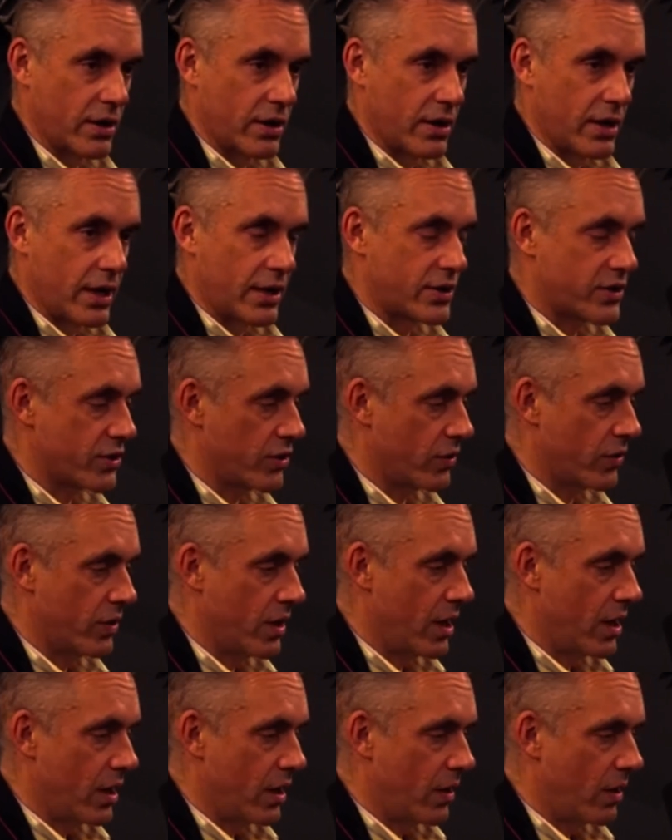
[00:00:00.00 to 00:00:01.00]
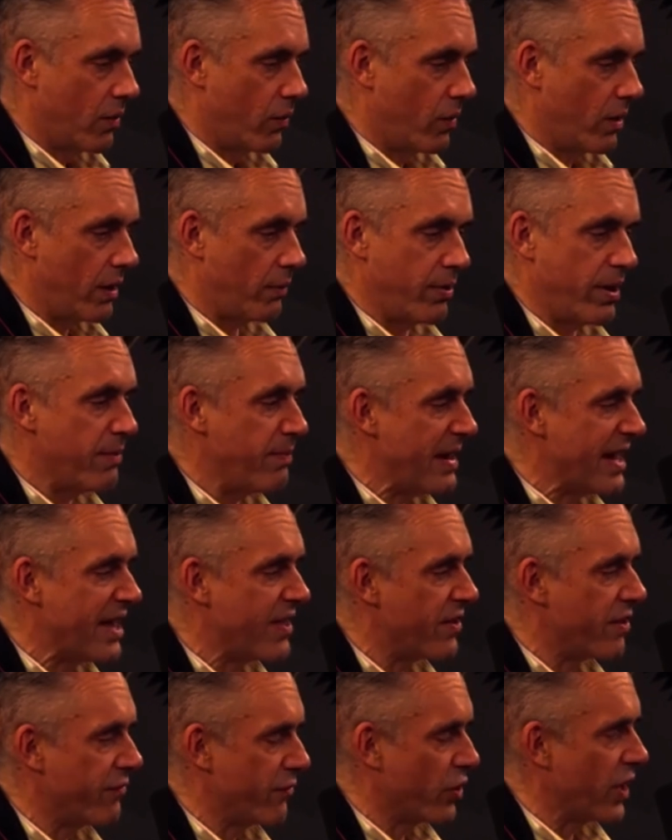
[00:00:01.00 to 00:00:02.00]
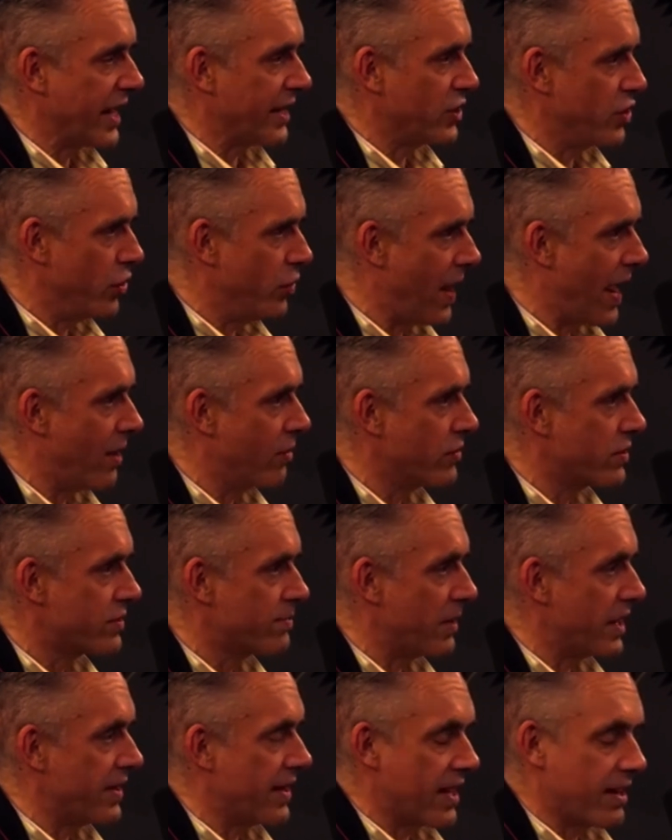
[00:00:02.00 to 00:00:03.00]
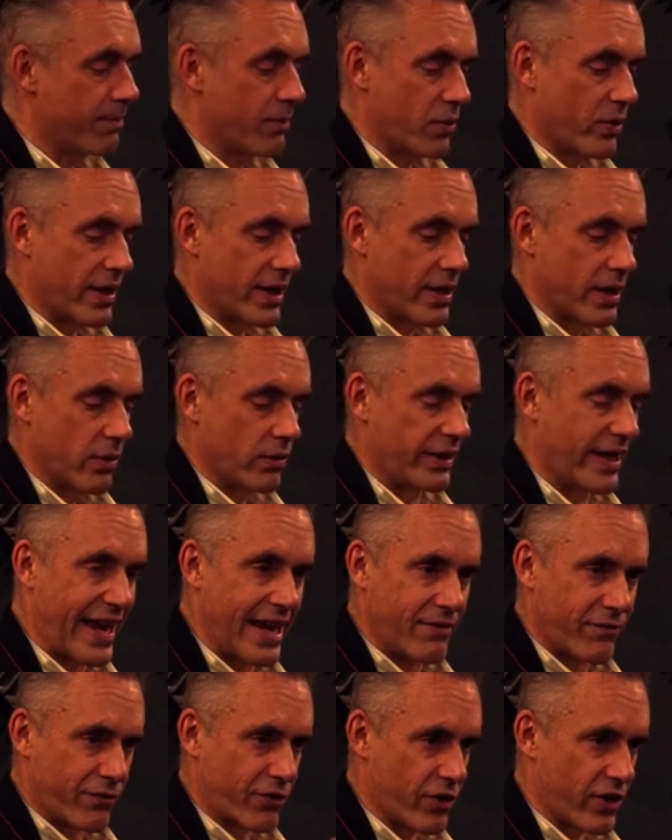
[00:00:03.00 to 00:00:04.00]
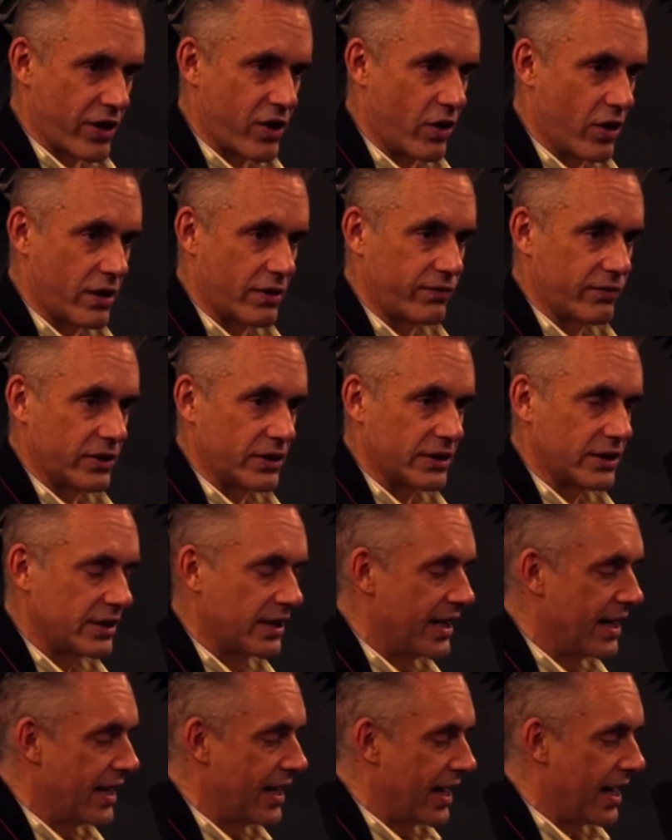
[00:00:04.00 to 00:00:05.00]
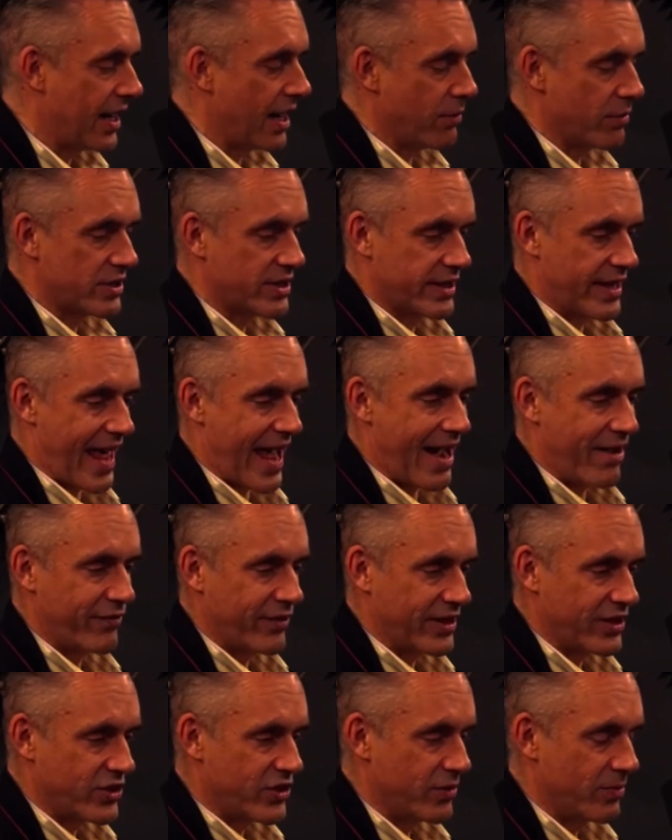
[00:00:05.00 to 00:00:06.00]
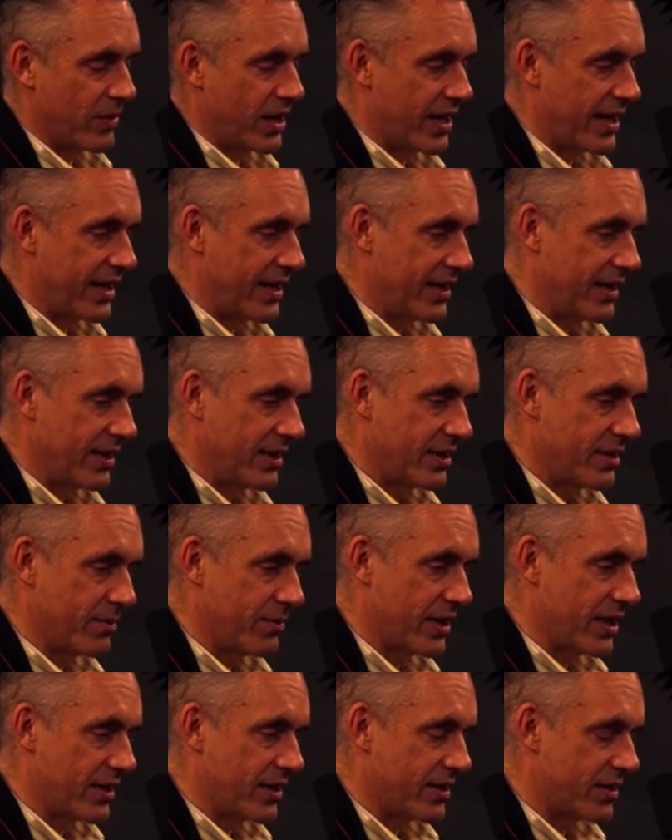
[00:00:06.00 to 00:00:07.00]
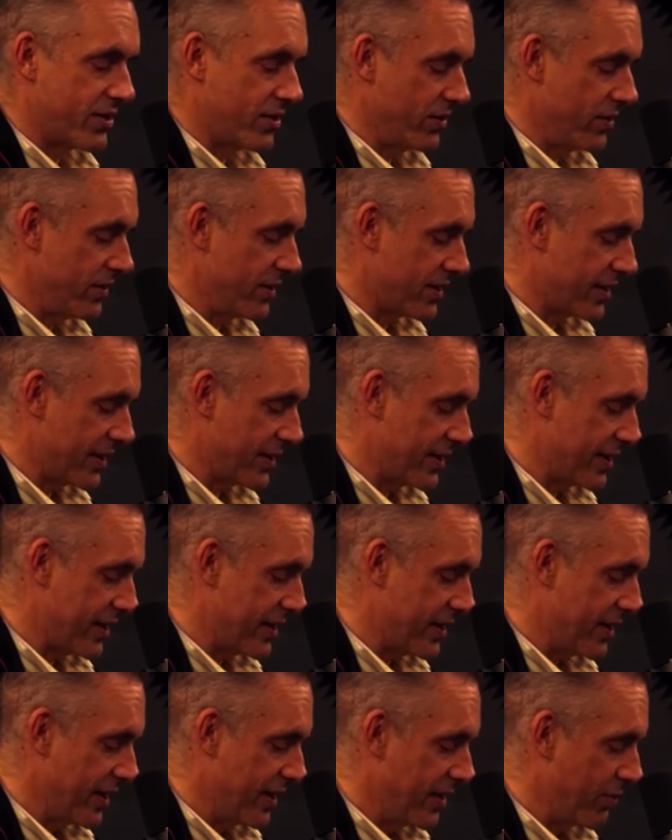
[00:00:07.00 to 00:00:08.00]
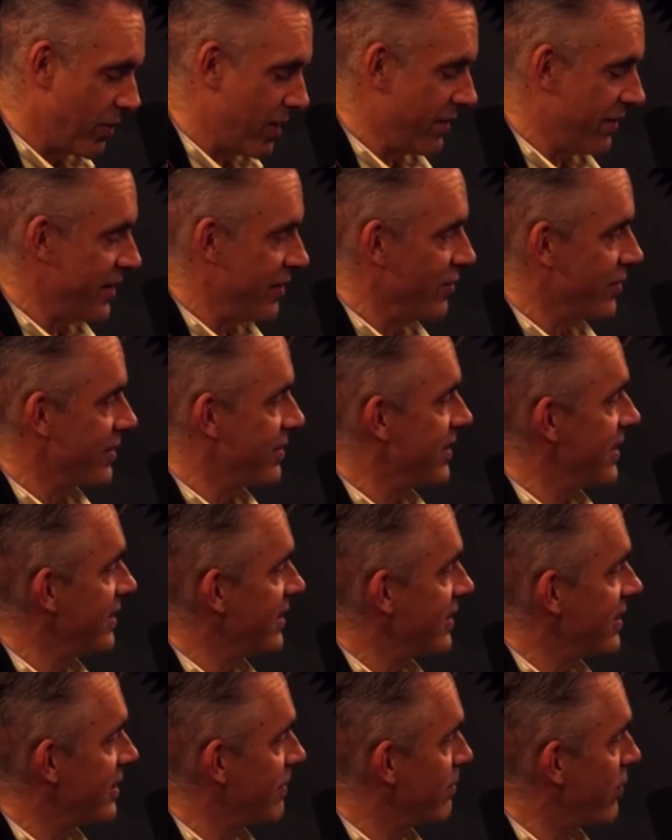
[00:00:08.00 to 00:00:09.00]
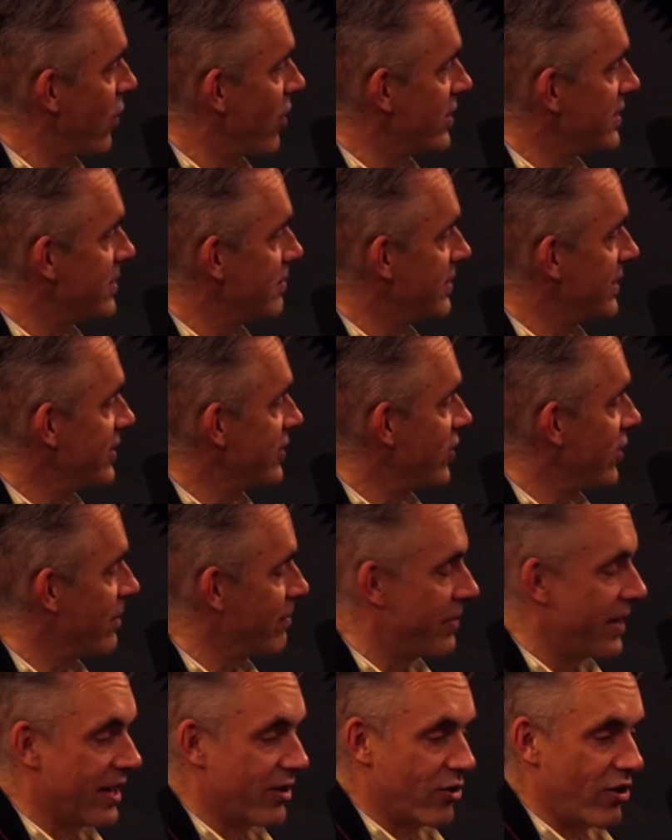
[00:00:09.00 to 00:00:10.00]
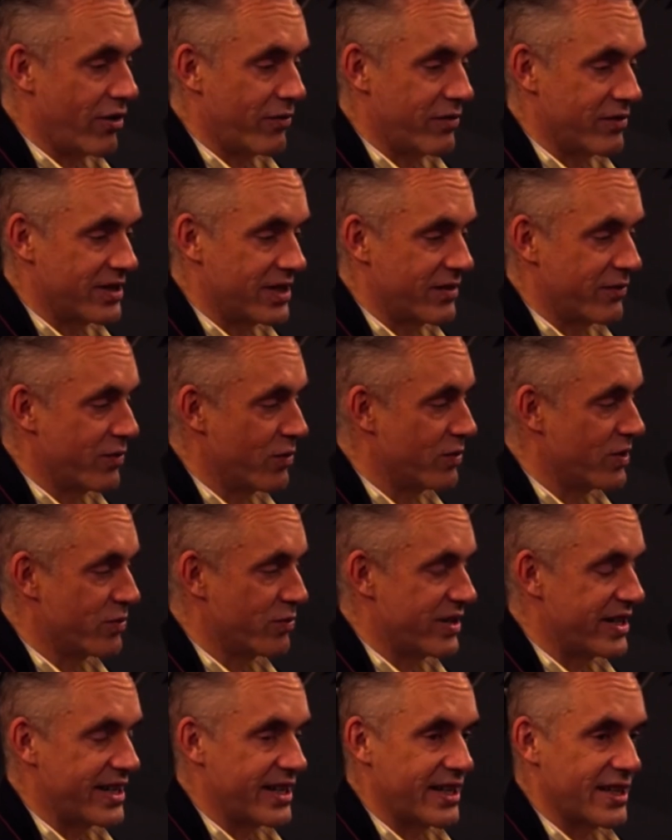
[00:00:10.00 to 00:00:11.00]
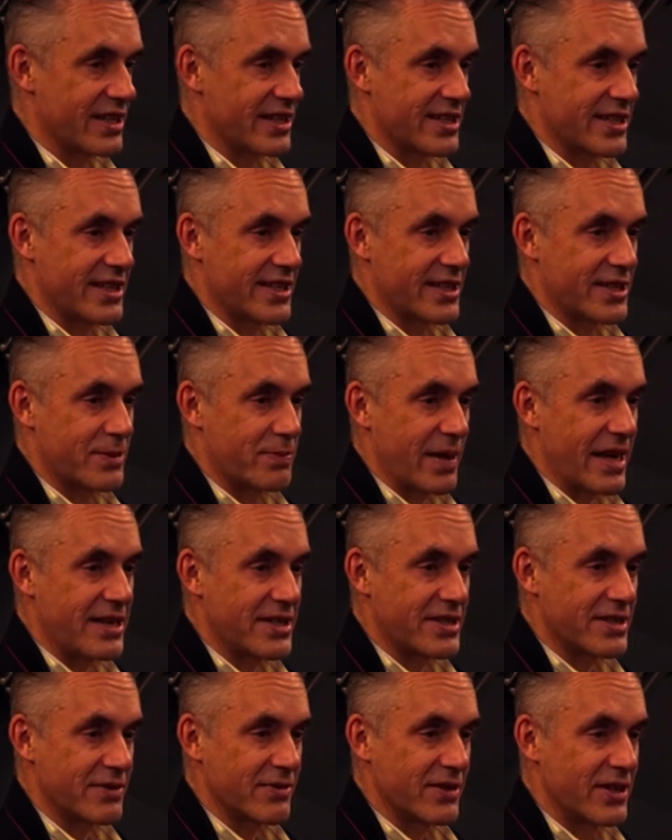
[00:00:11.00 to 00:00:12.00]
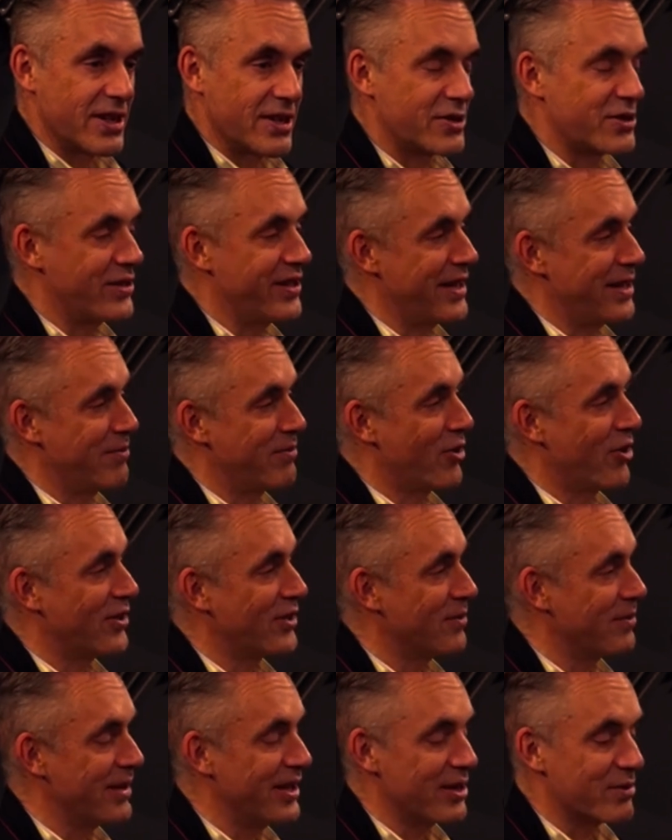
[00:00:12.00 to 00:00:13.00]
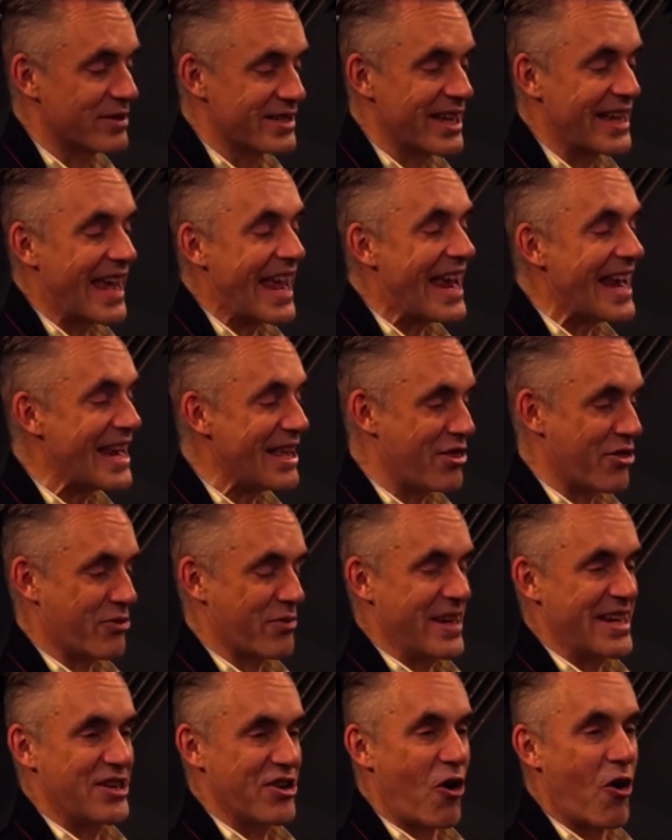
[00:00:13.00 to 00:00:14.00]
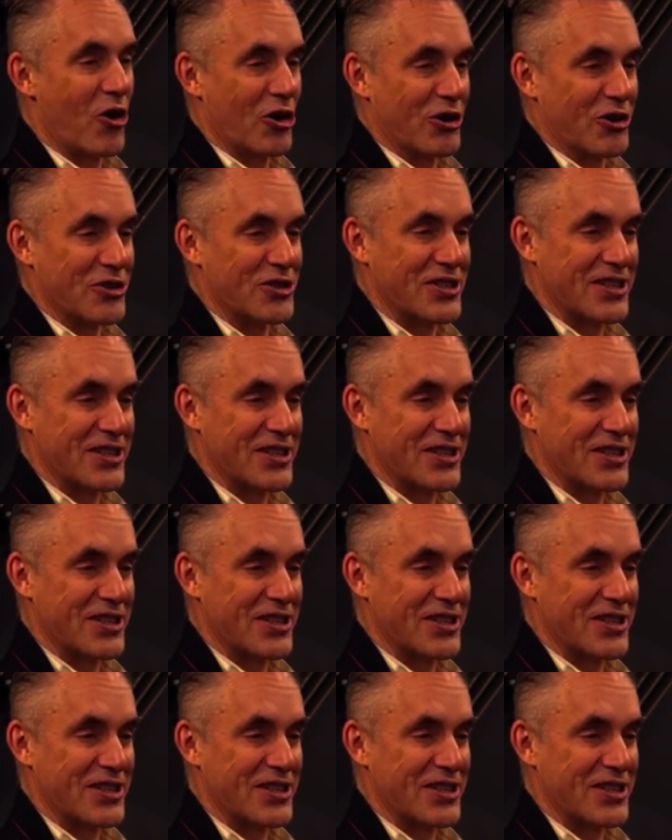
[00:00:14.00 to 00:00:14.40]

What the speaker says: And so we'd been in there for like 2 hours by that point, late for the conference, and I was laughing to my students. I said, well, the only thing that could possibly top that off is if it was ridiculously expensive. So then he brought the bill. It was like $83.